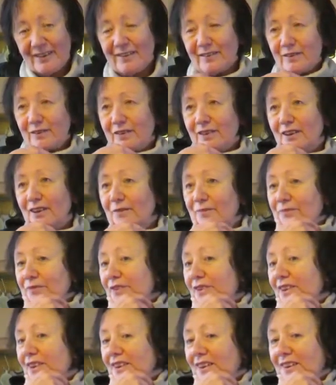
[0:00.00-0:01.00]
this
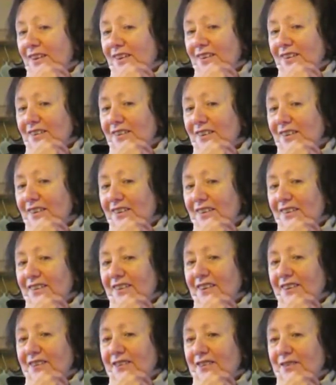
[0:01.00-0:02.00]
um,
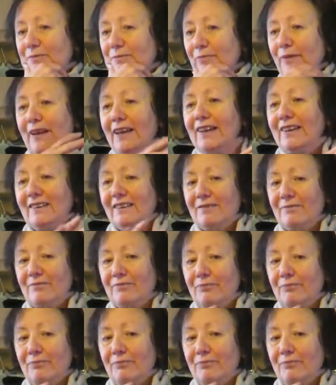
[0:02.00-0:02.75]
this big